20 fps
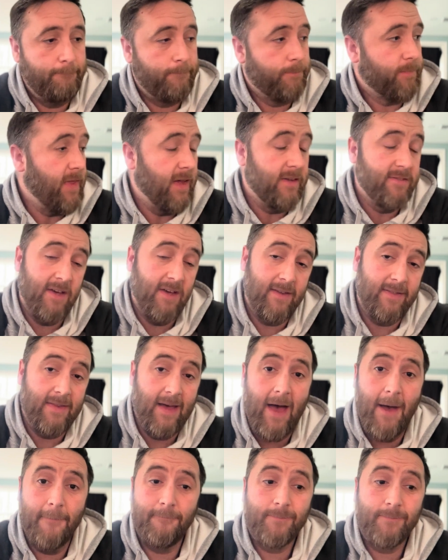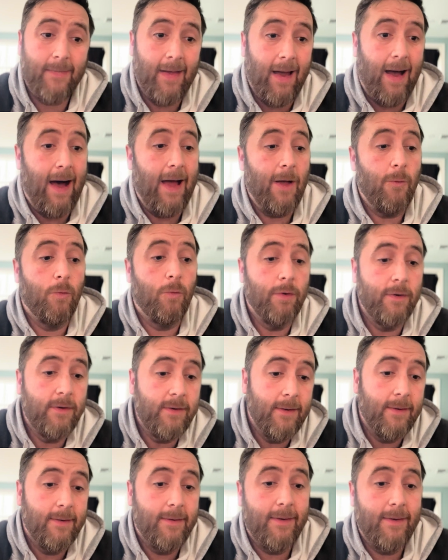things like that, I
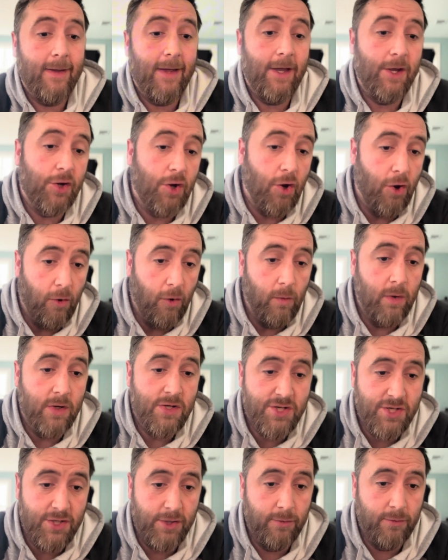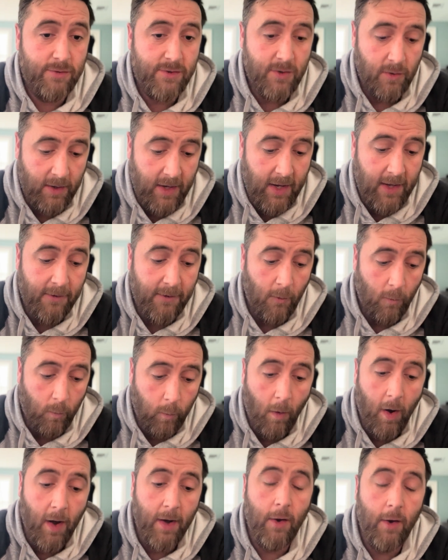would encourage you to either,
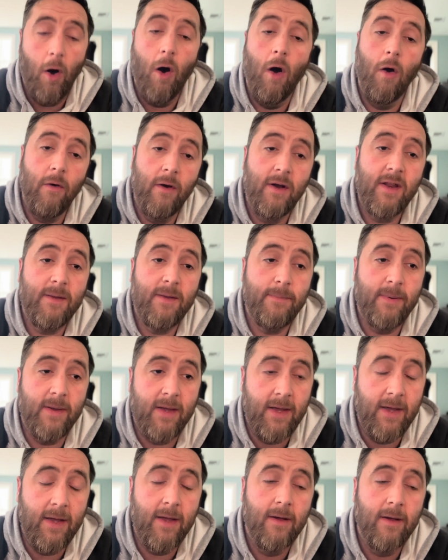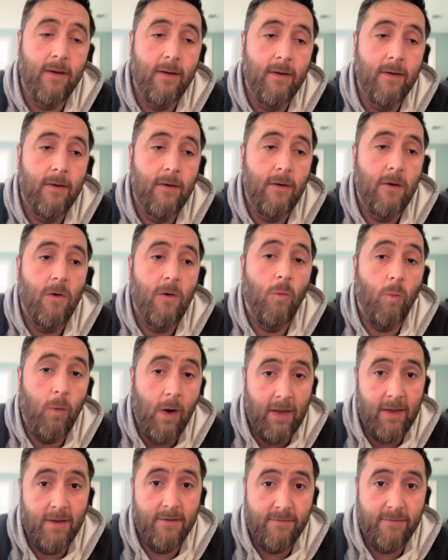one, already be
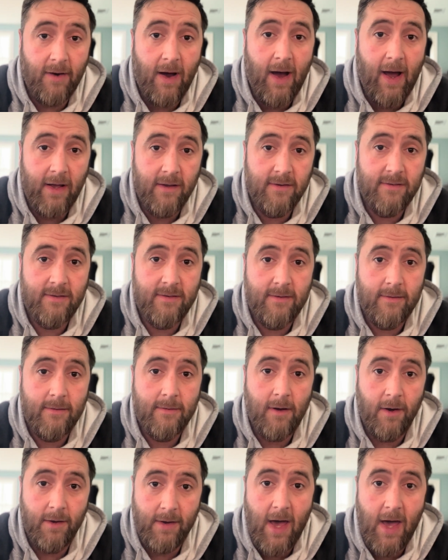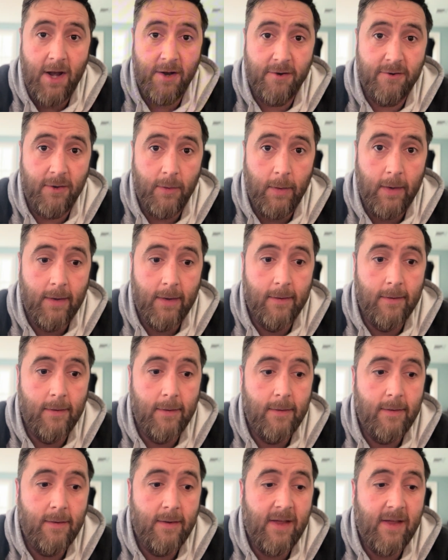well advised on how to do it,
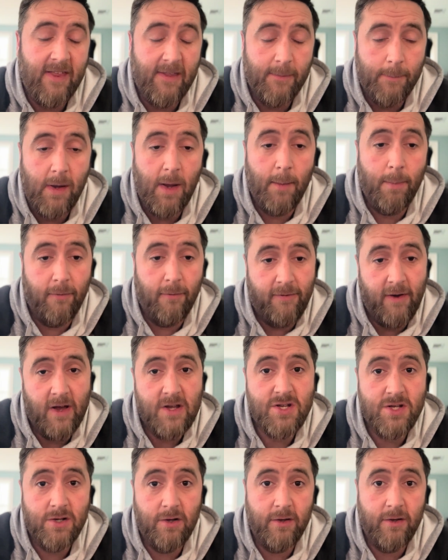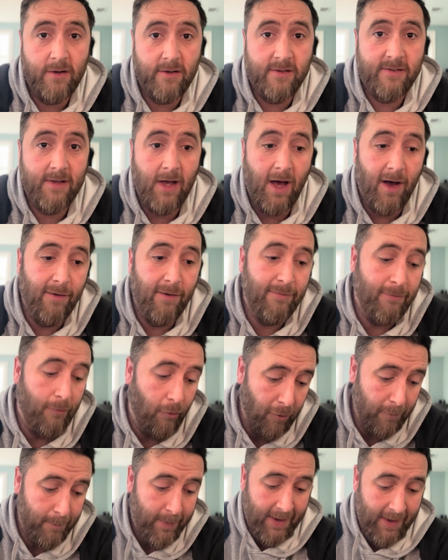either be a professional yourself
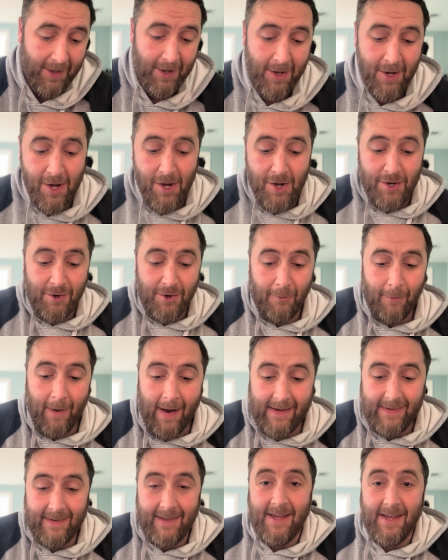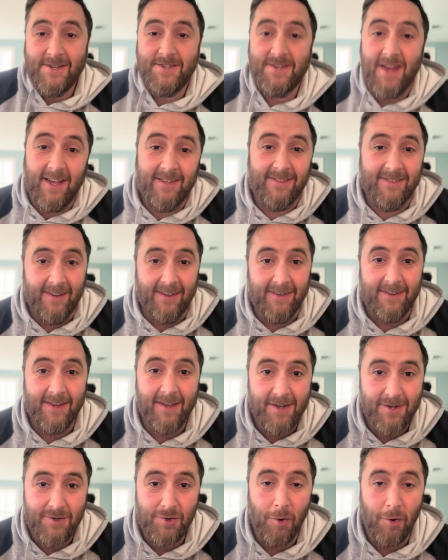or be directly adjacent
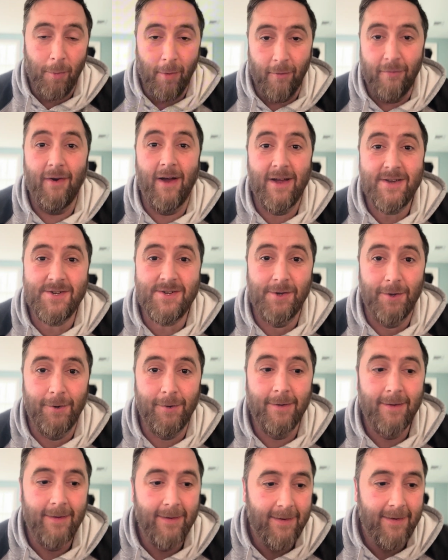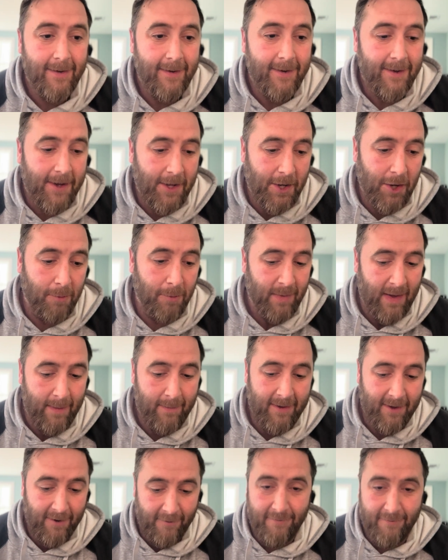to a professional, you know,
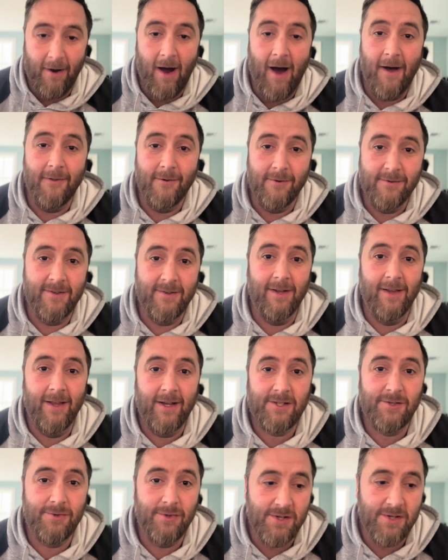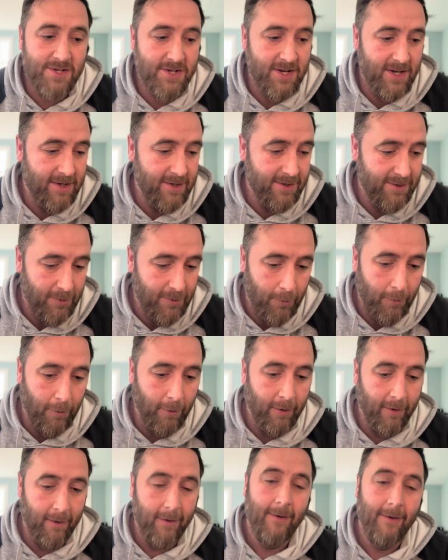maybe your father's an electrician
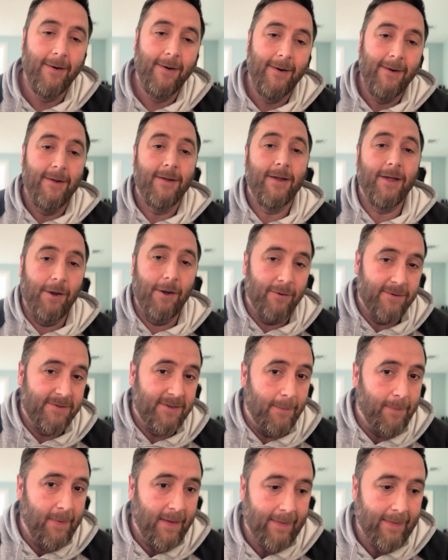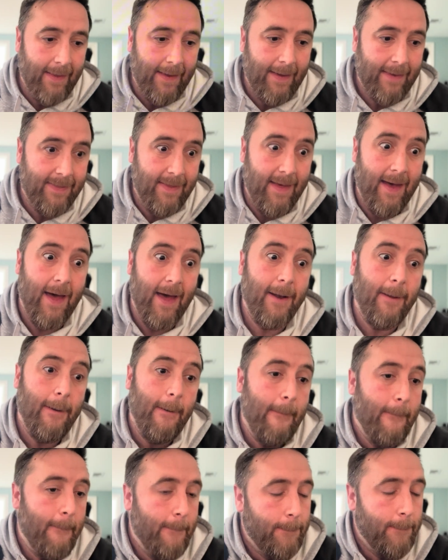or, you know, something like that.
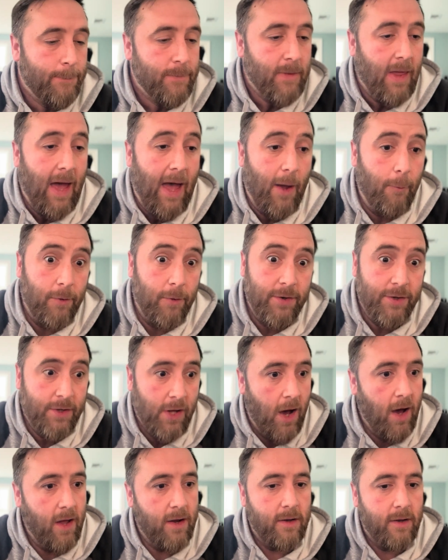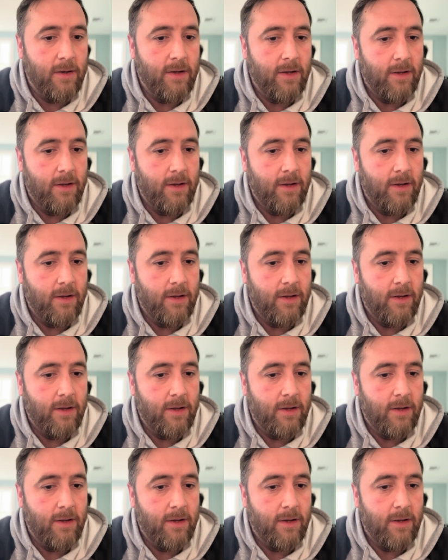I would not